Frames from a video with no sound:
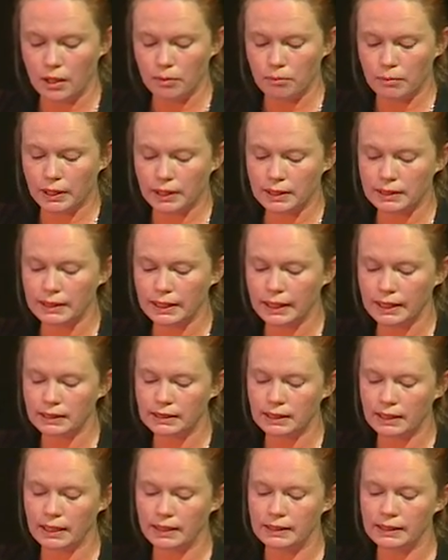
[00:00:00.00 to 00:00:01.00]
because the
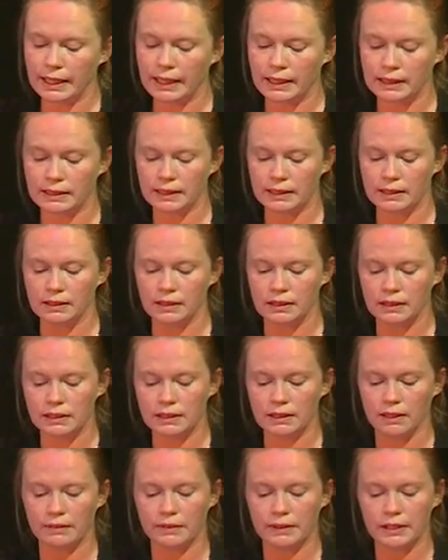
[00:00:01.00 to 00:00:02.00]
interconnectedness
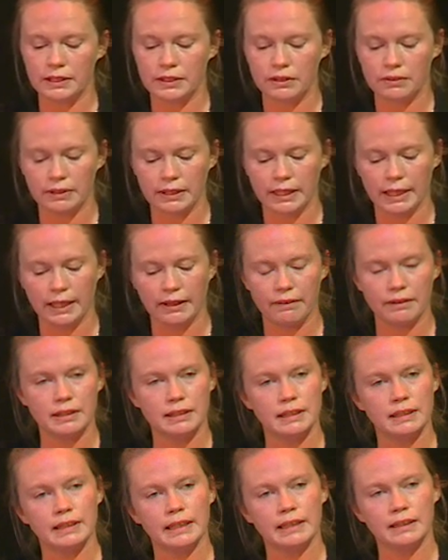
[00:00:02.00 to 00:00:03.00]
of these 3 areas
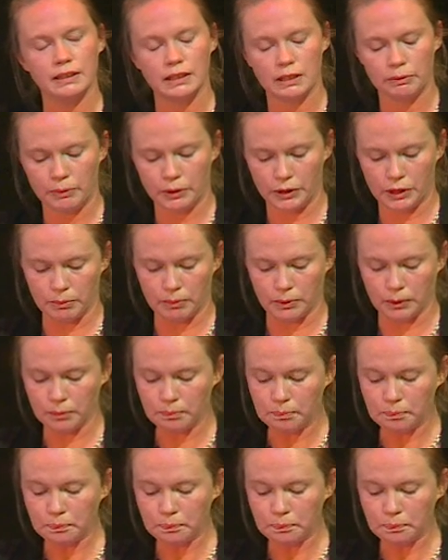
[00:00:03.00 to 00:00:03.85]
is indisputable.